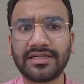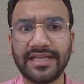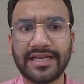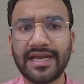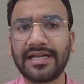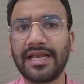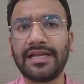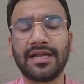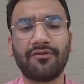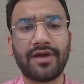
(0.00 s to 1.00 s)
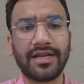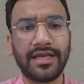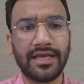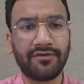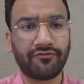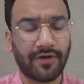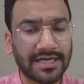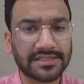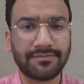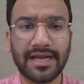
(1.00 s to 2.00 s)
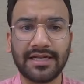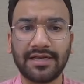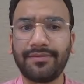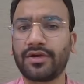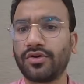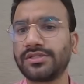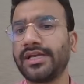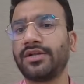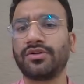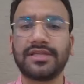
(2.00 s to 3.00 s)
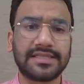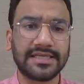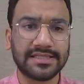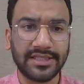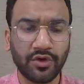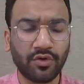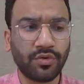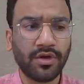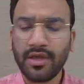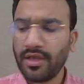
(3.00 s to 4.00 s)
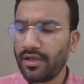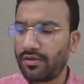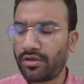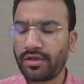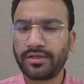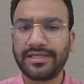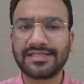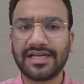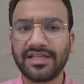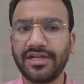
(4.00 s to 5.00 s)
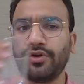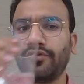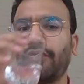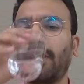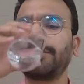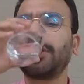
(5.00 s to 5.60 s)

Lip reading: ticket in a very fast manner because they know this is new. These are the new form